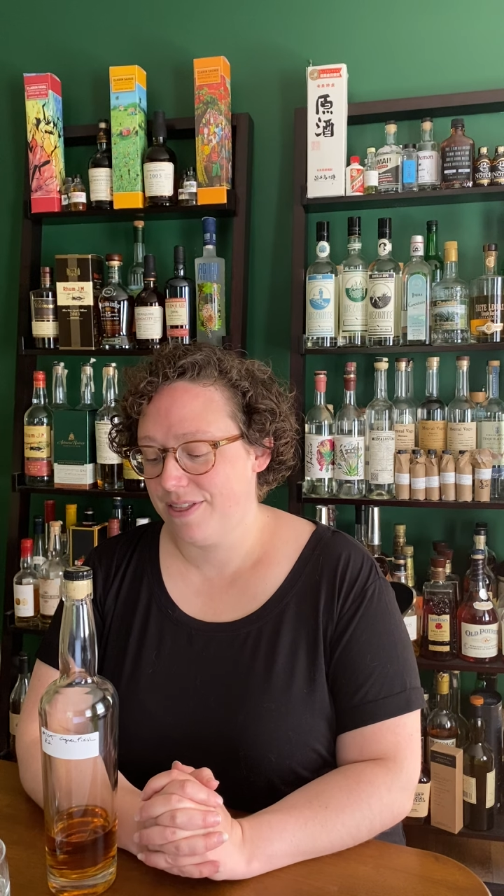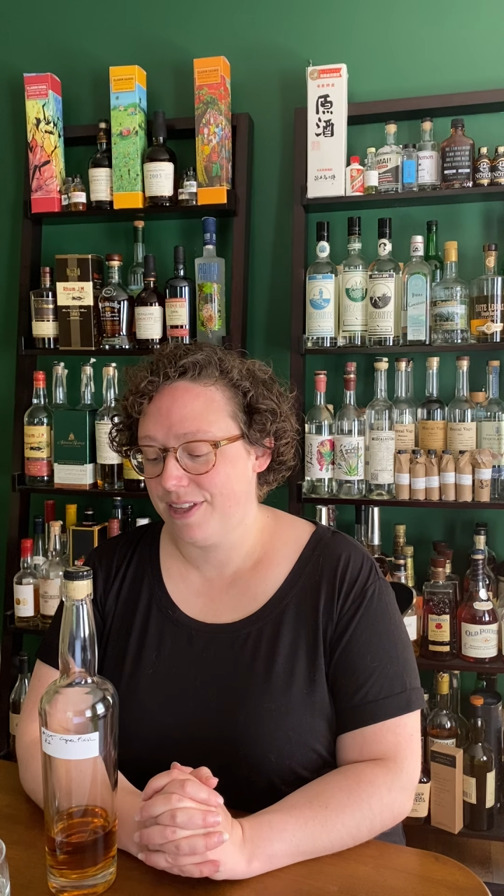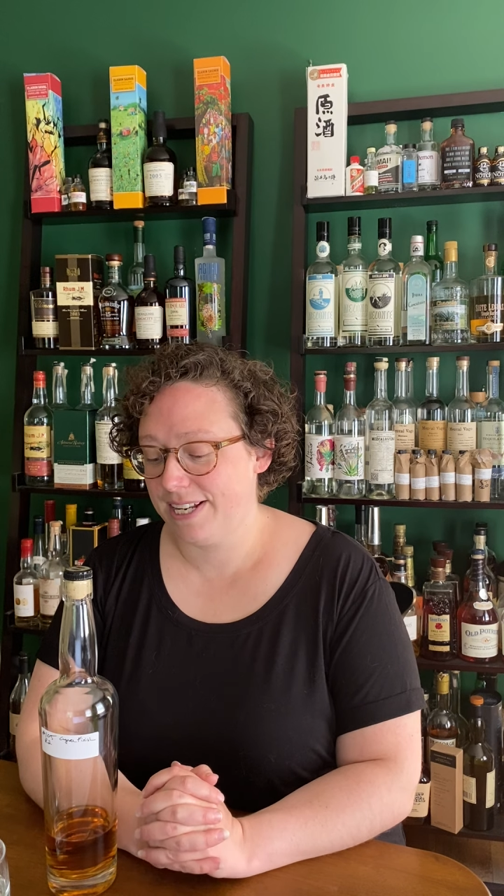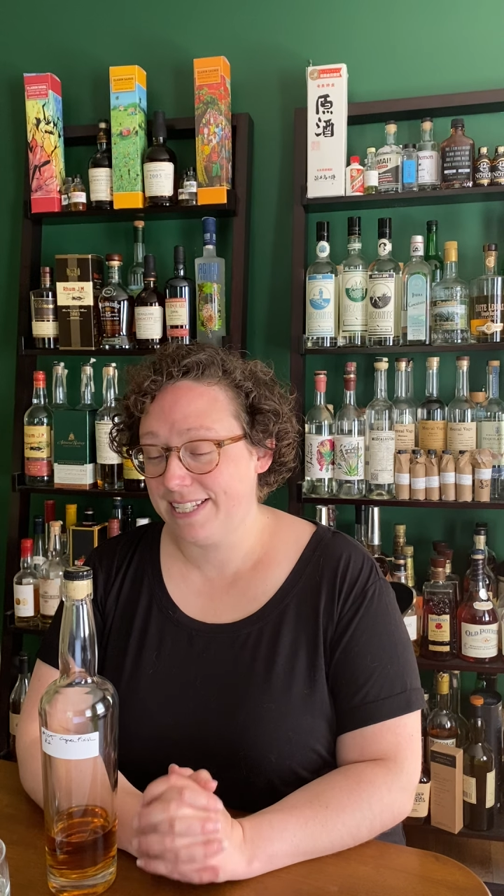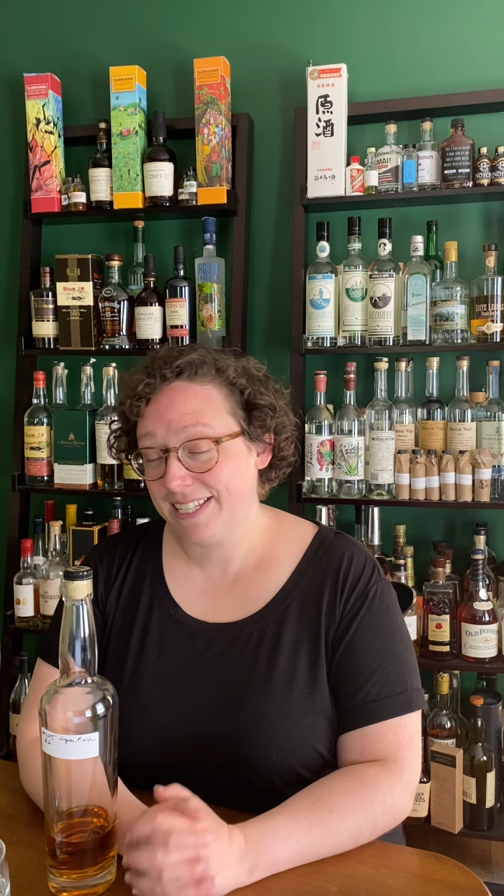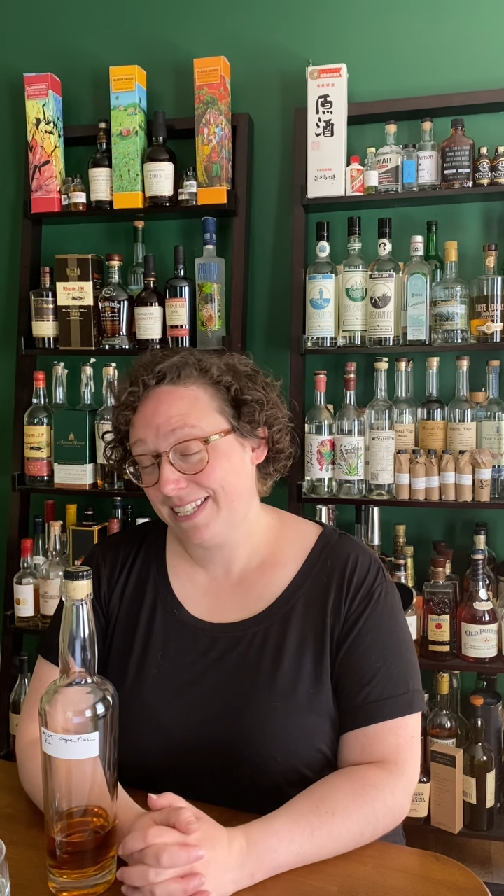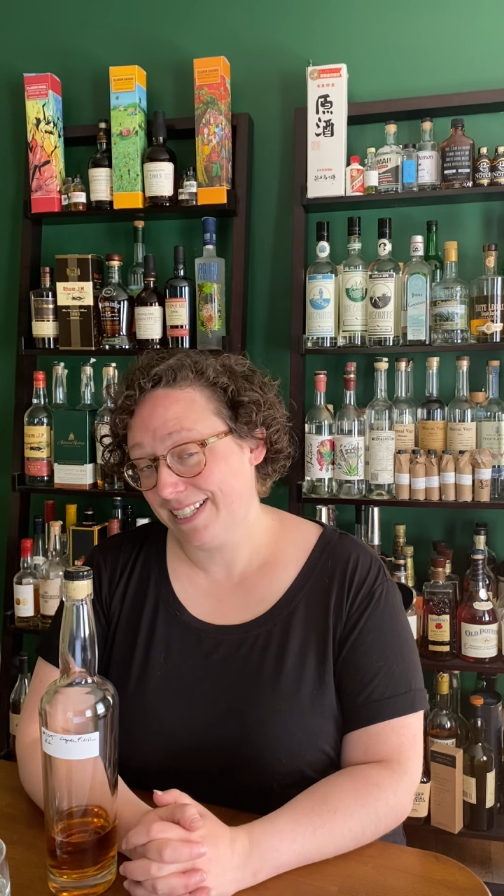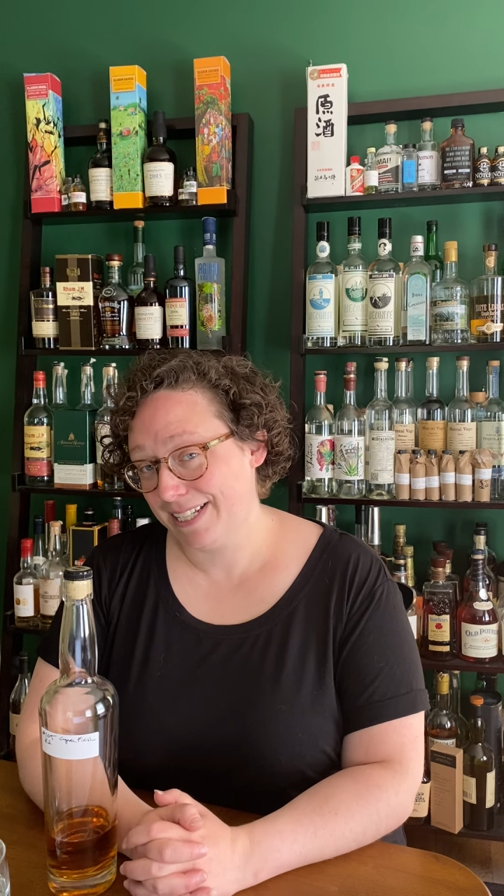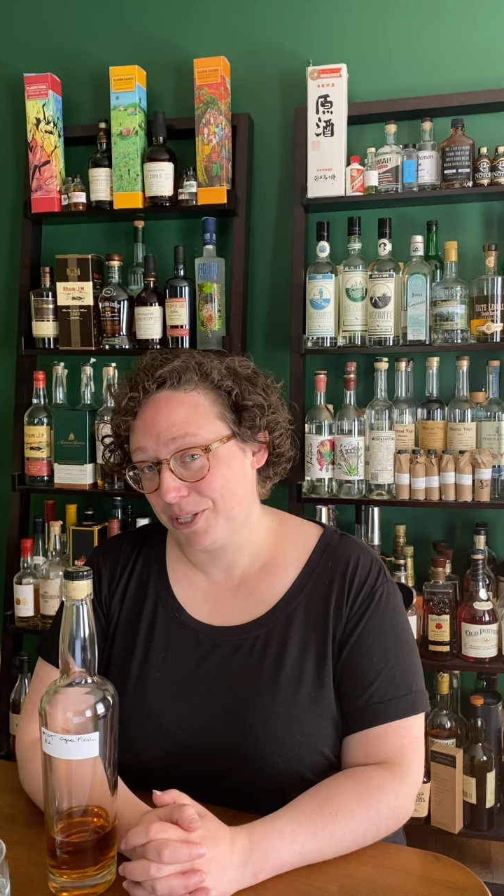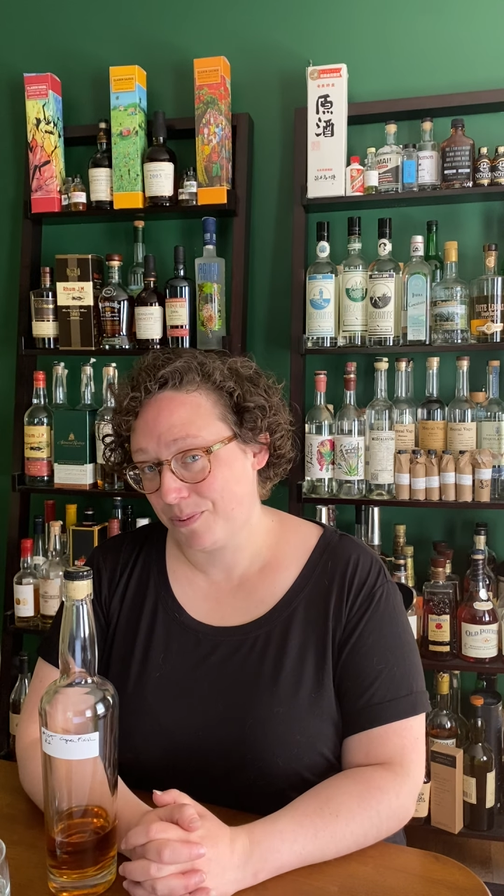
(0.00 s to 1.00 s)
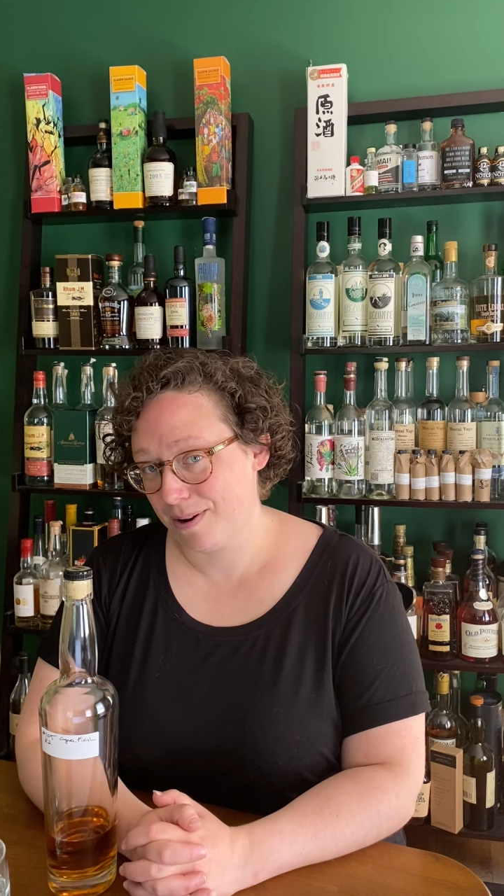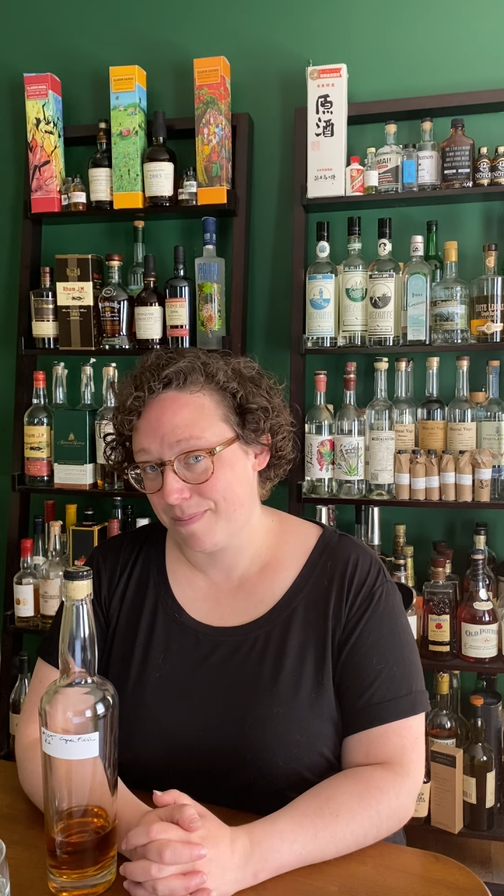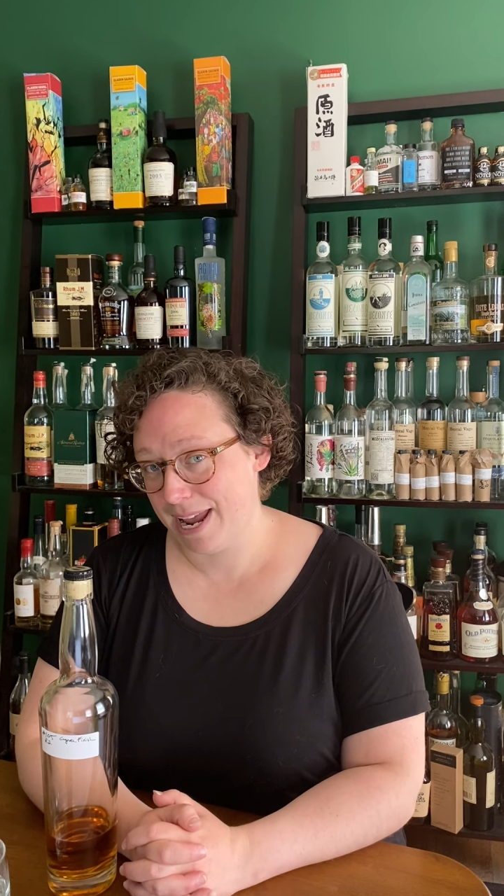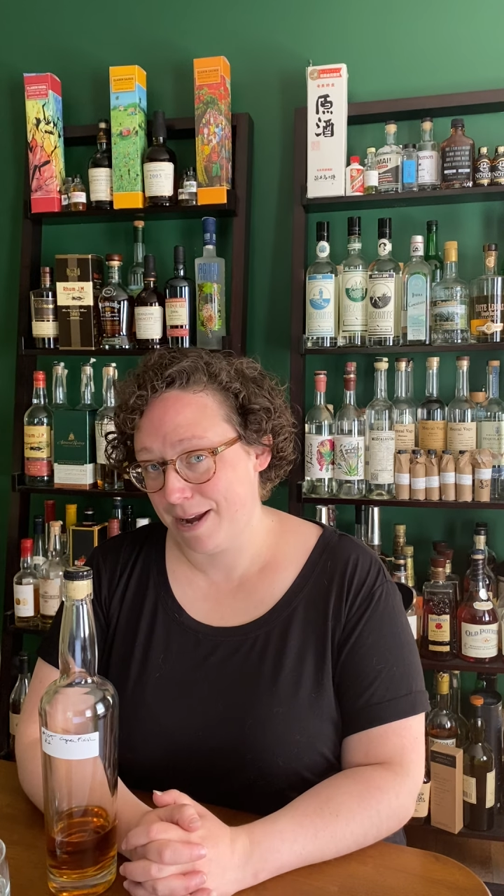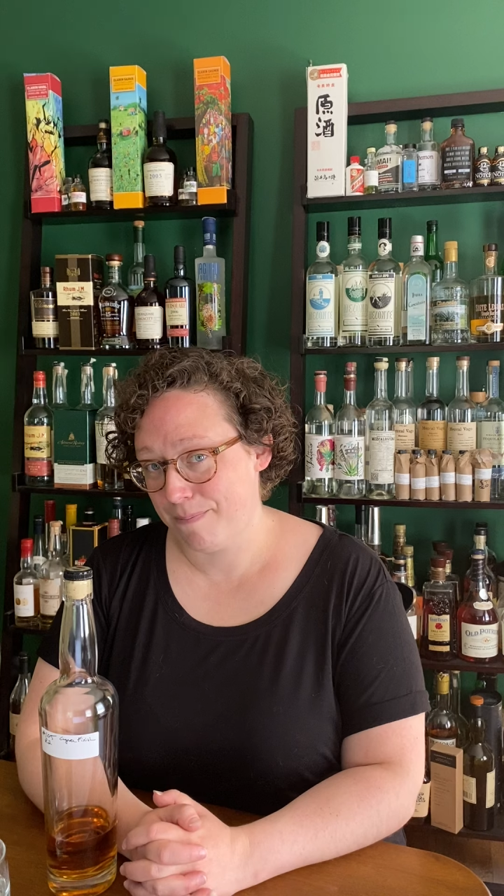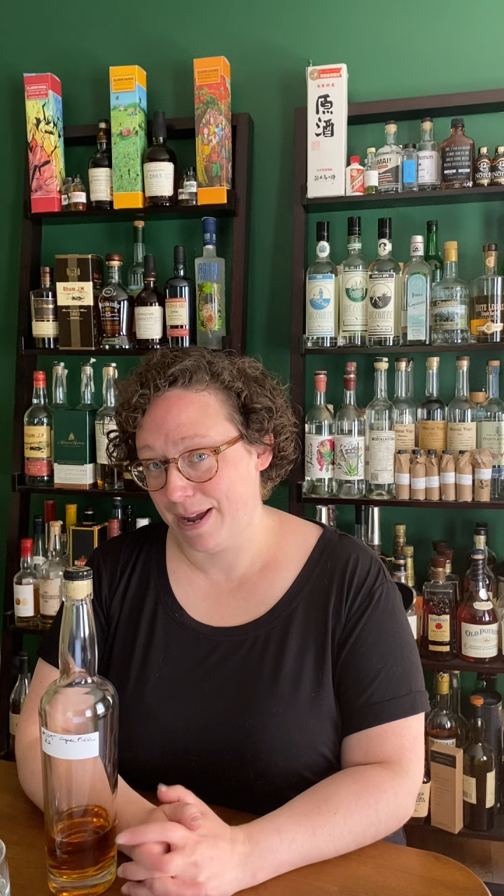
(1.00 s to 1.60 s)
The distillates were made